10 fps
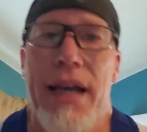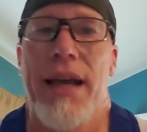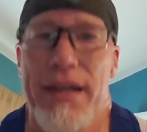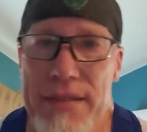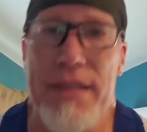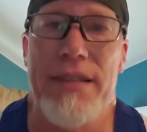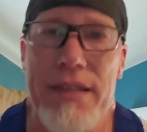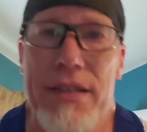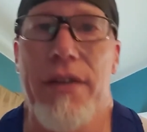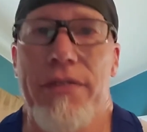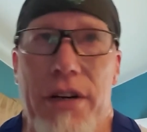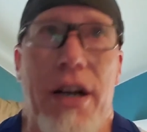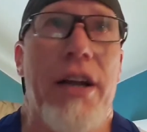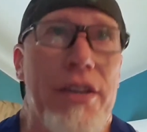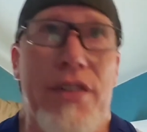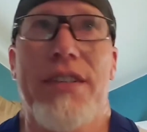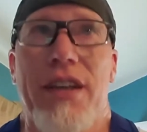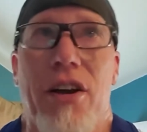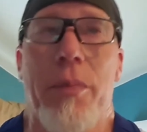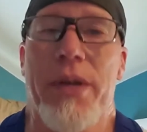As things get tougher, you'll see the
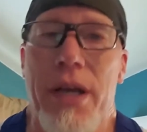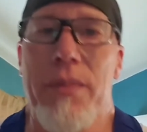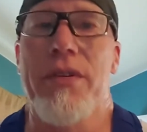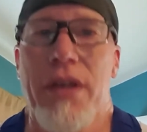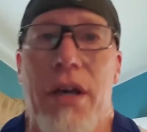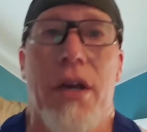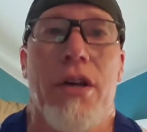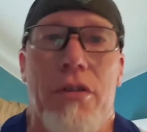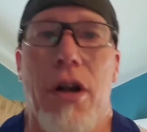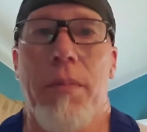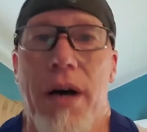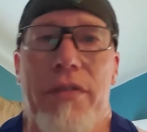RPMs drop off